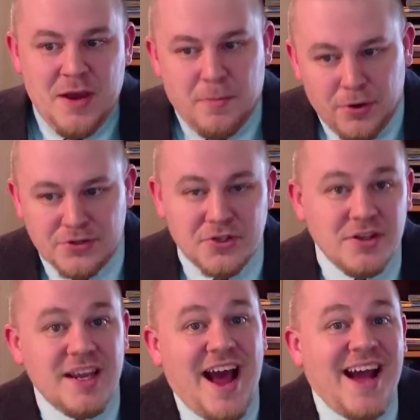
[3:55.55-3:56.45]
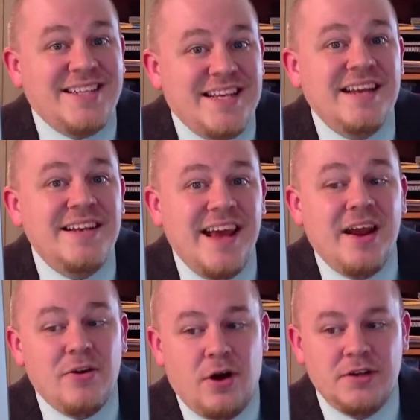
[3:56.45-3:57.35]
Personally, I tend to
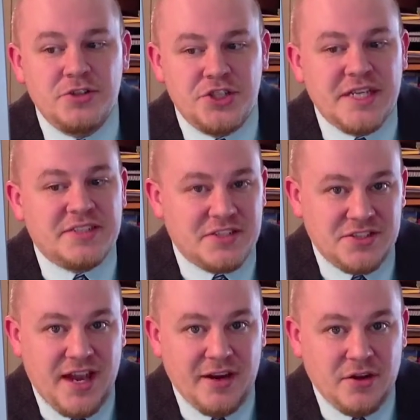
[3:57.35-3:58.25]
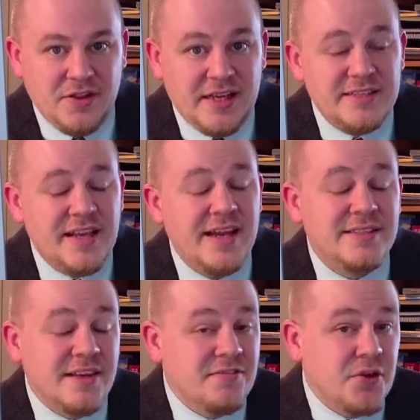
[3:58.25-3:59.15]
err on Jesus' side on this,
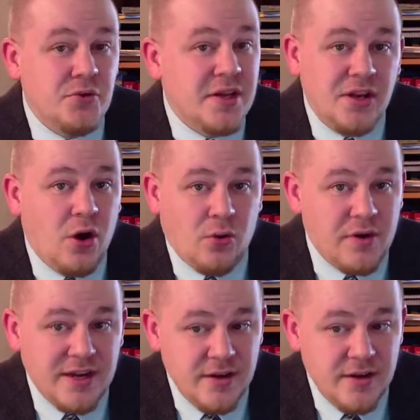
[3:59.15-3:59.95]
as if you didn't already